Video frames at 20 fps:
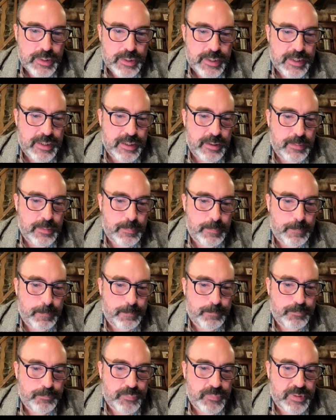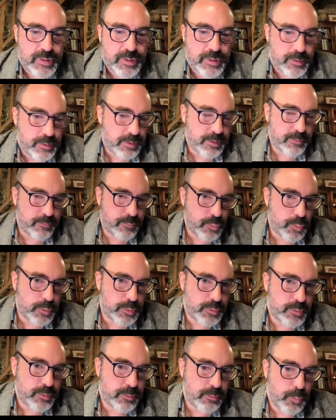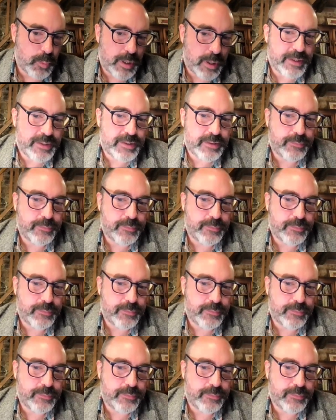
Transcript: and of course white,